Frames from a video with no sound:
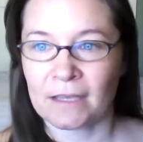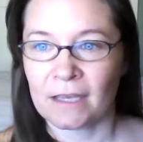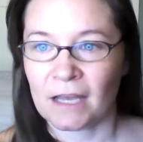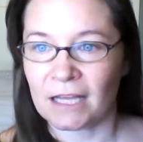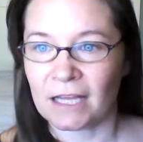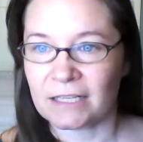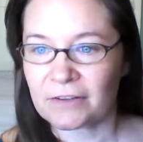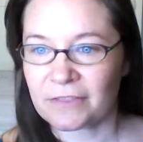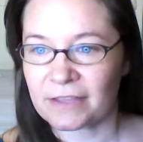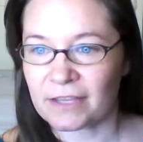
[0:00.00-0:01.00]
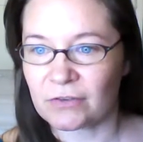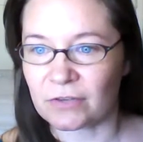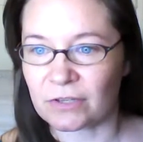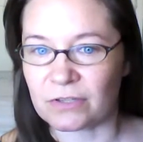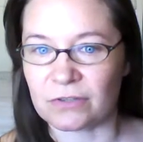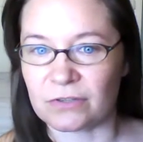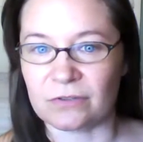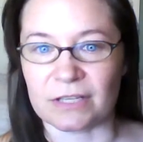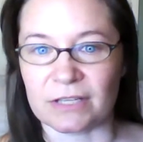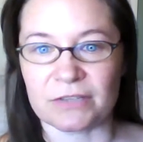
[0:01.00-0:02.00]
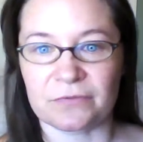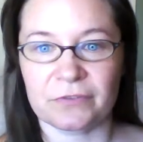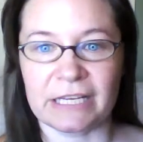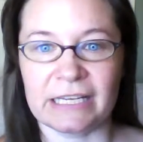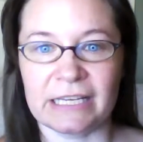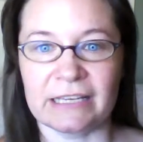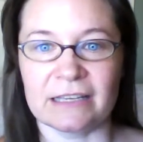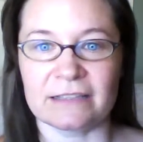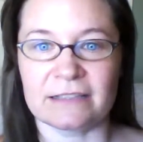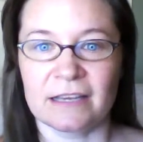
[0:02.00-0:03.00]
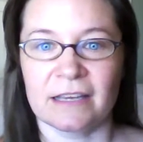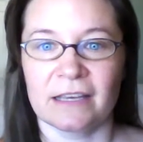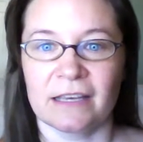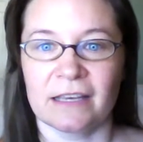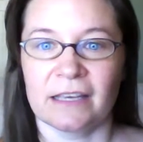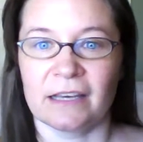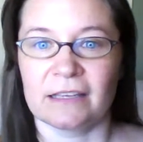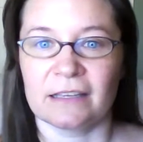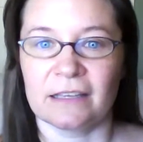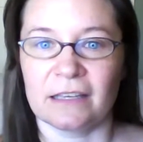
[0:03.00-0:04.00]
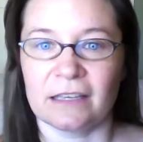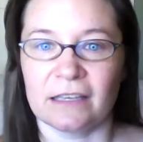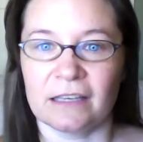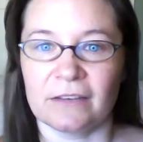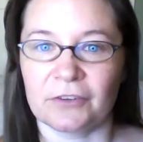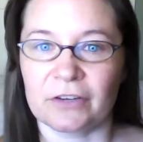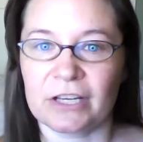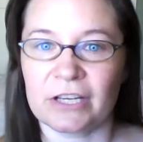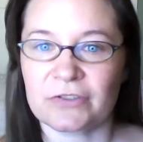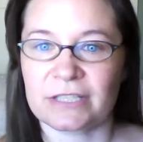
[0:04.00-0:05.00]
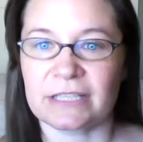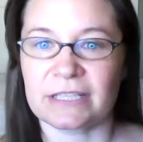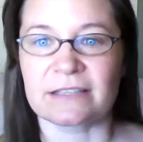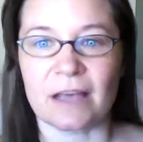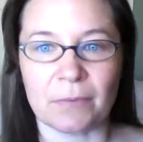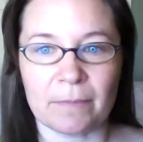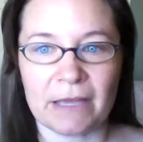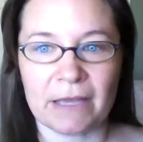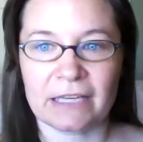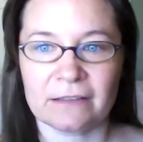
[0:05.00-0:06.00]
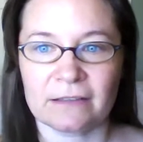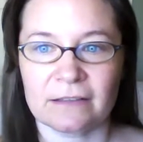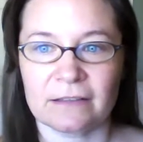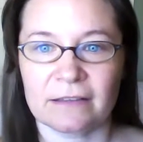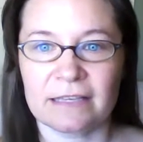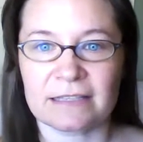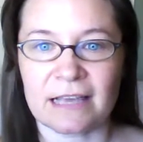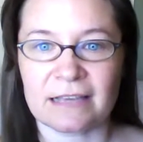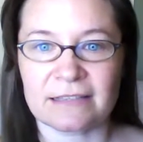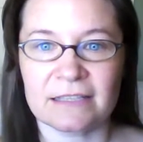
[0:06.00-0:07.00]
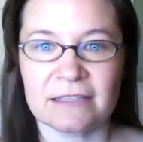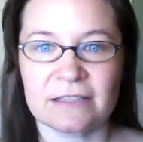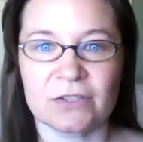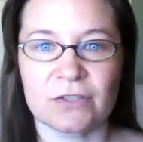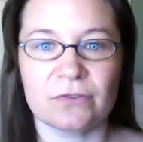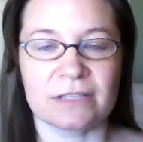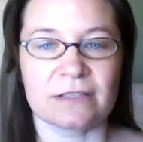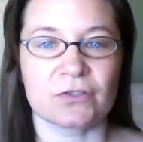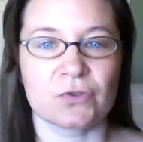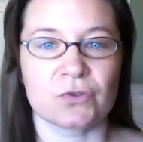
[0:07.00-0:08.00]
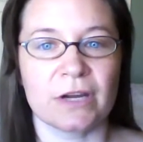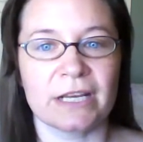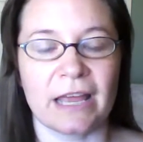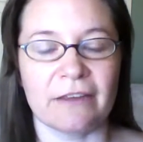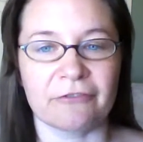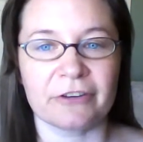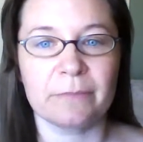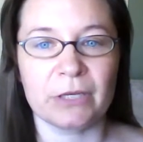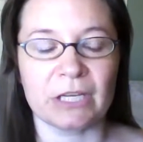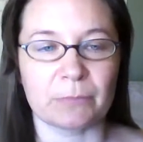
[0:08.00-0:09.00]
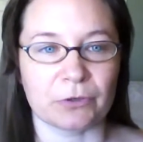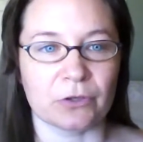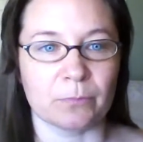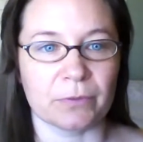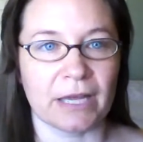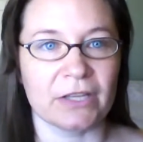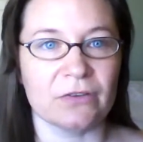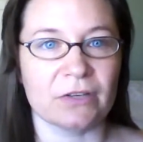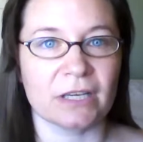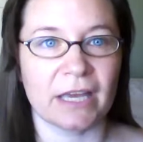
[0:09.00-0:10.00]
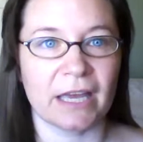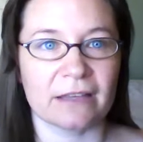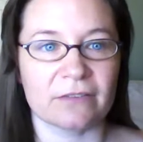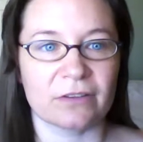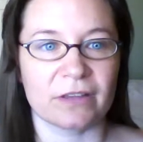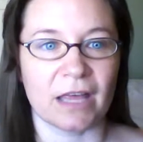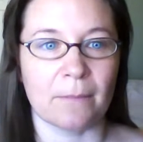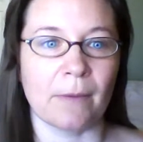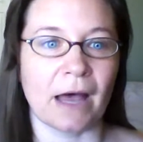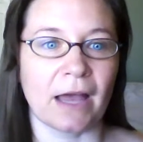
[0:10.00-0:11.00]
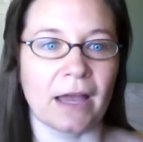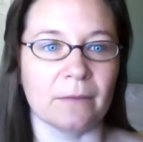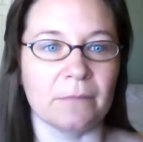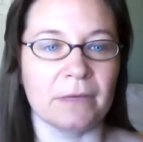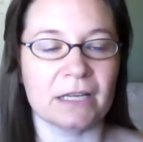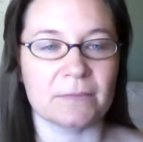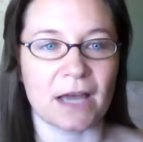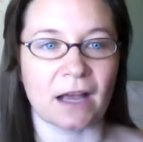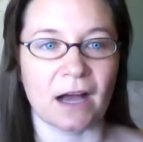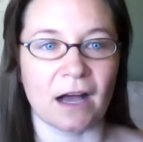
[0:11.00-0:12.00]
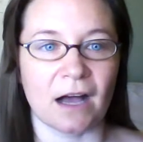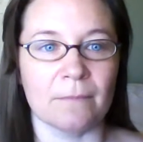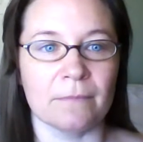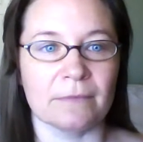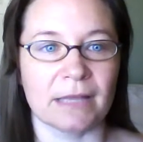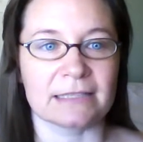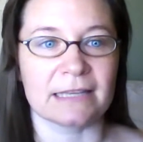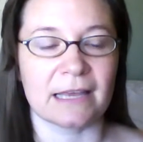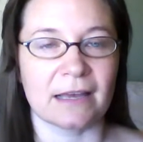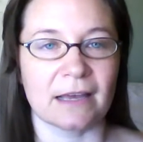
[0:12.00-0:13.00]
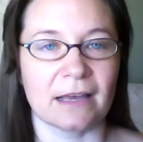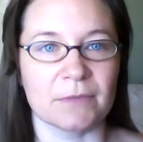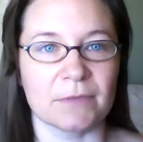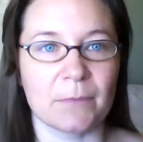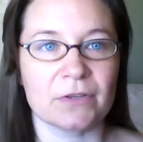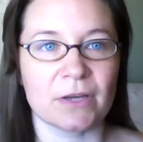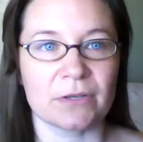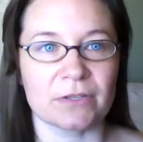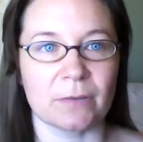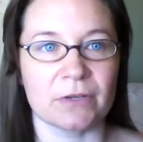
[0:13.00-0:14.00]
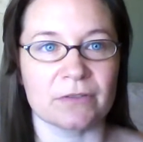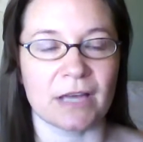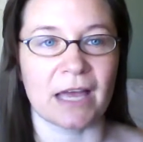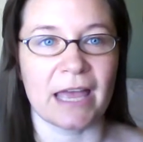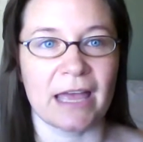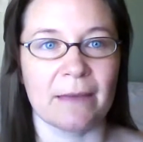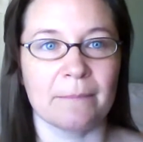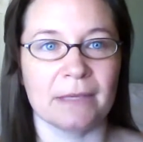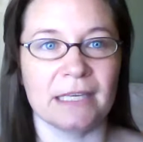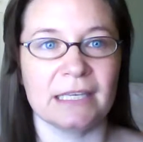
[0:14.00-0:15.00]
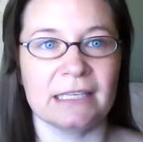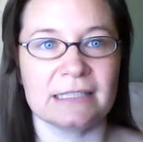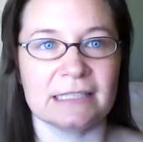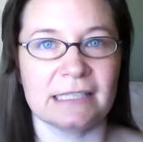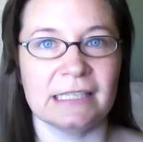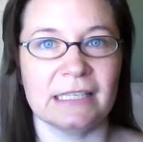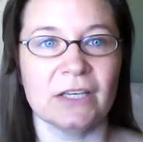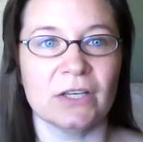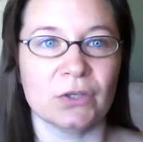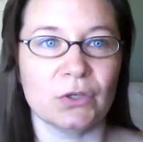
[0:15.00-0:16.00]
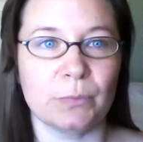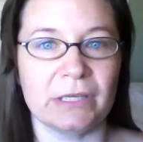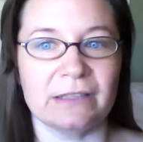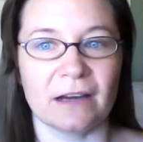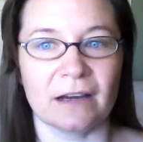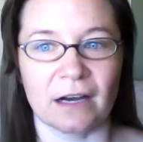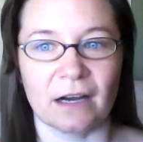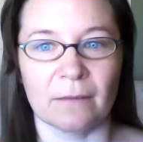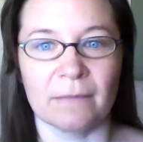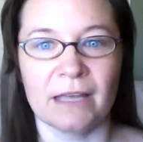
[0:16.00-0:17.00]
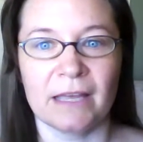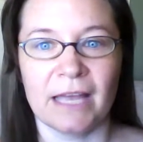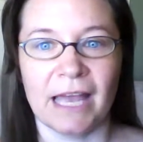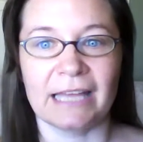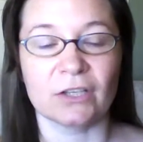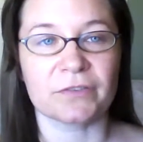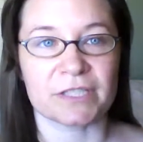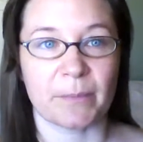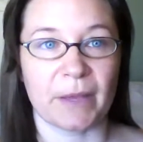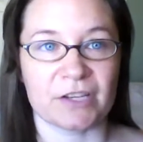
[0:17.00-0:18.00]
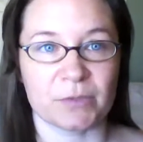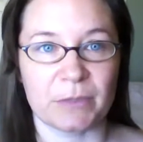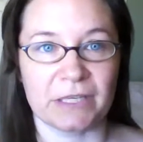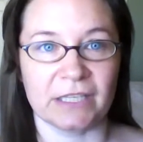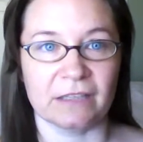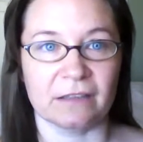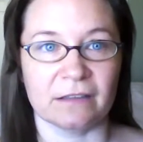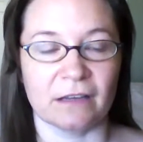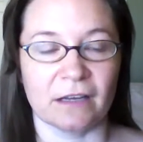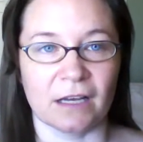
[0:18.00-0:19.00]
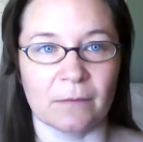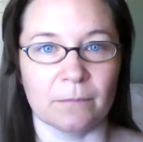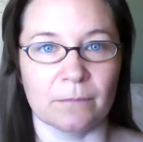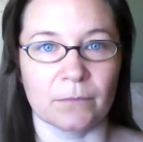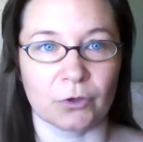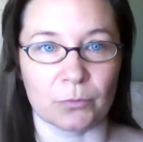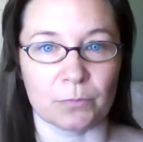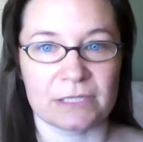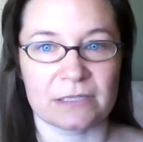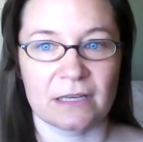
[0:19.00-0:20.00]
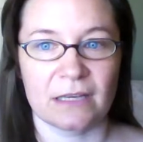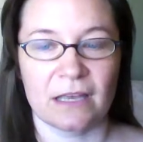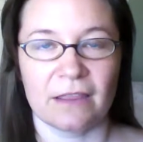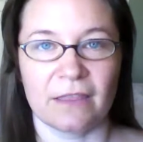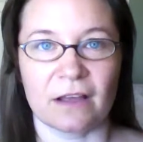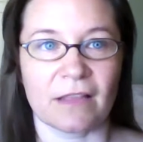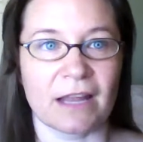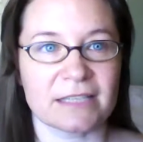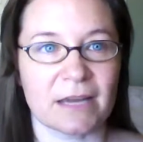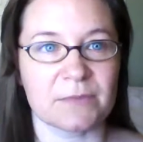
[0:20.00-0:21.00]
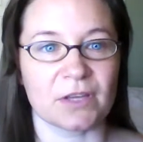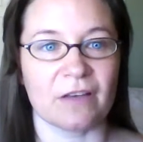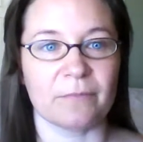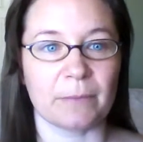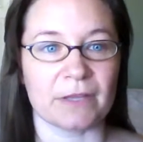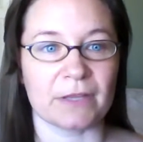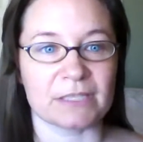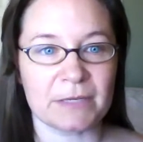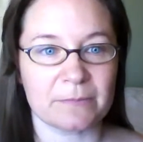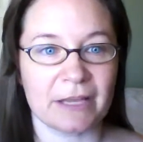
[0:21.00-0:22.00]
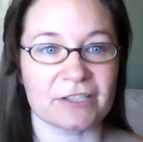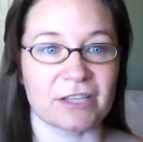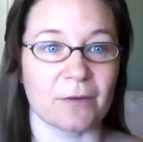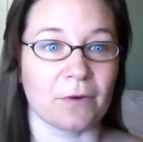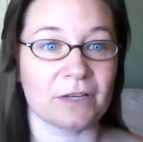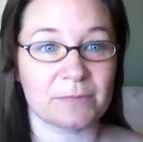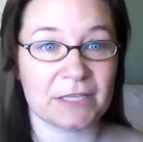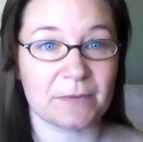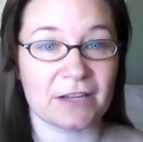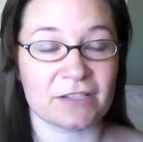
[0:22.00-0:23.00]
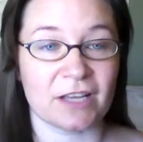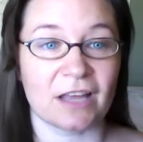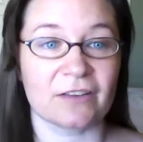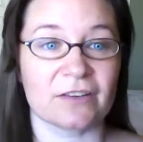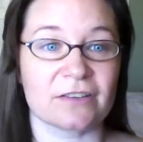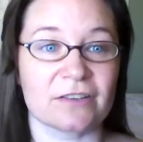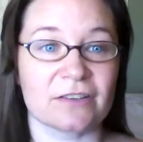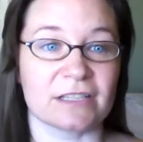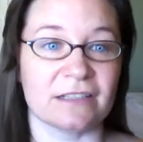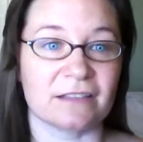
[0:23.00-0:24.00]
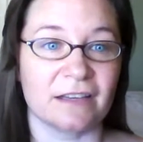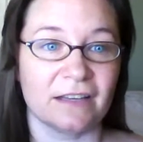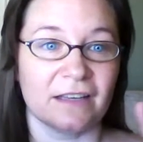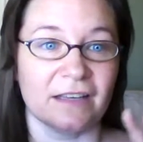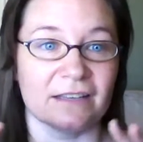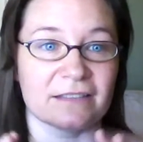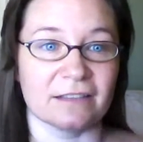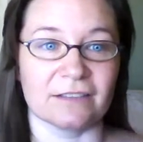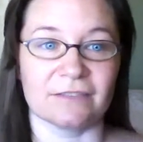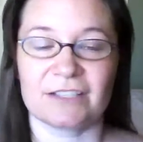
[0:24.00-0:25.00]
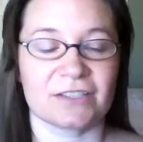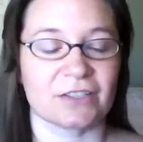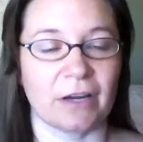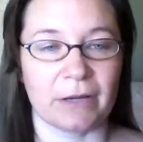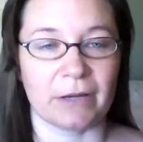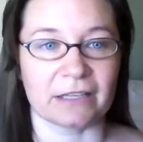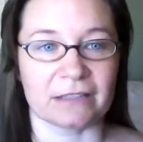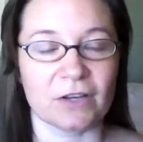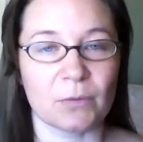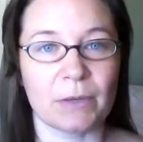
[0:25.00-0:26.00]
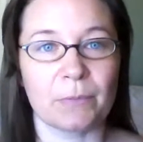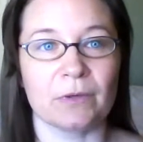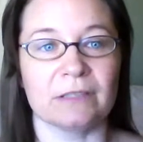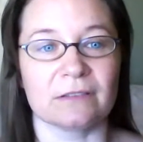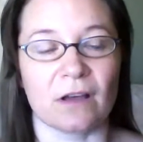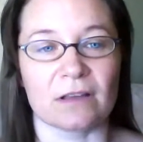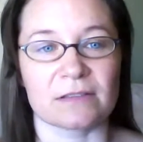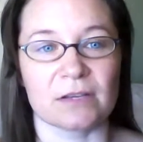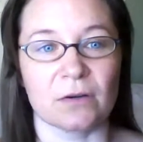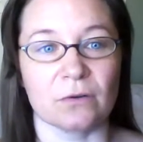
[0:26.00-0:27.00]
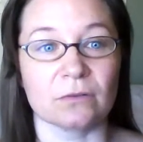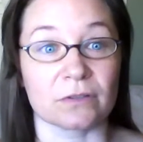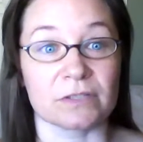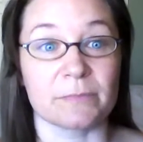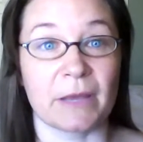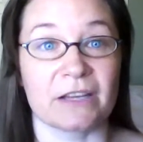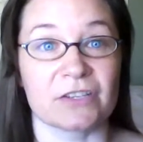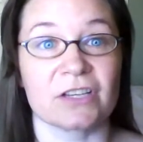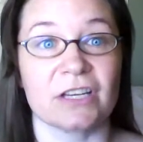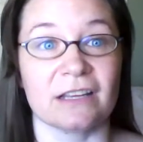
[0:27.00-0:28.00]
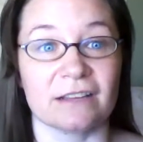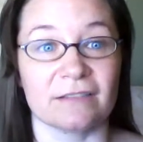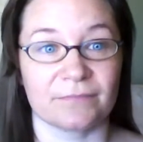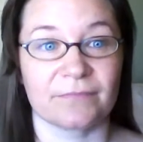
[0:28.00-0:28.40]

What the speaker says: Another thing that you can do that's free is, if you're interested in supplementing these lessons, you can join a free meetup group, and you can get to them by meetup.com. That's www.meetup.com, and look for Spanish-speaking groups. A lot of times they'll have people that speak Spanish that want to speak Spanish to others, and it's just a great way to get to know people and also learn Spanish in a